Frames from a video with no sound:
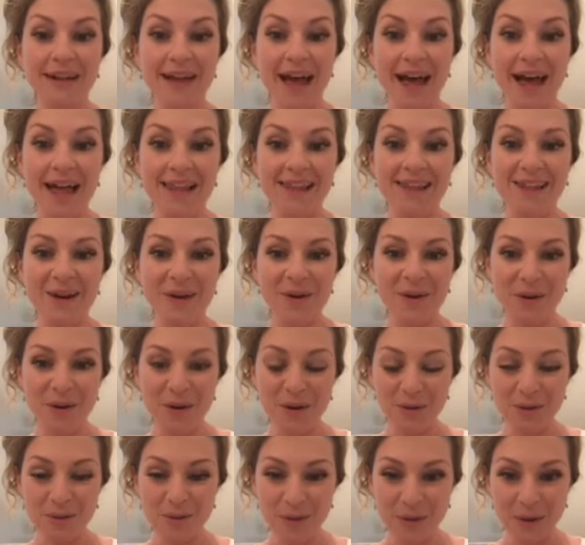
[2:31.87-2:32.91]
hello
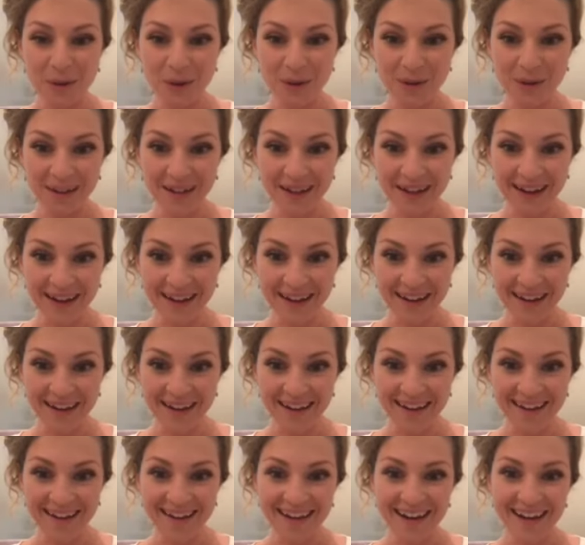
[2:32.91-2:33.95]

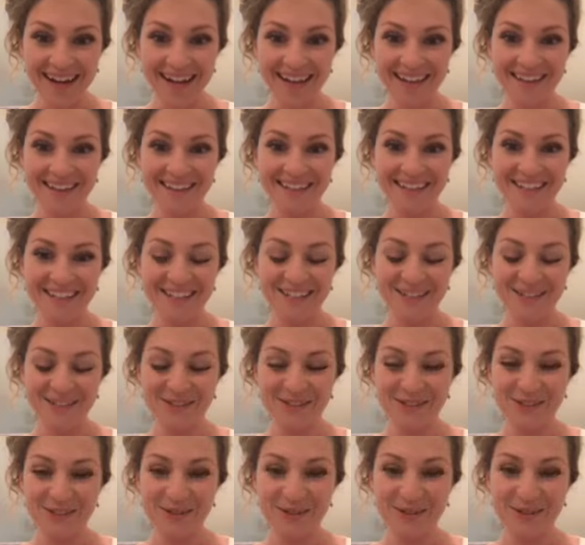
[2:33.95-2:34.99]
Corolla, look at
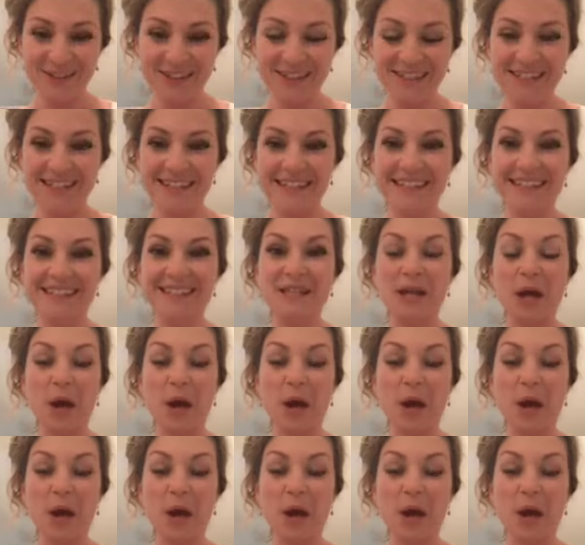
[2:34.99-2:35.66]
you, gorgeous.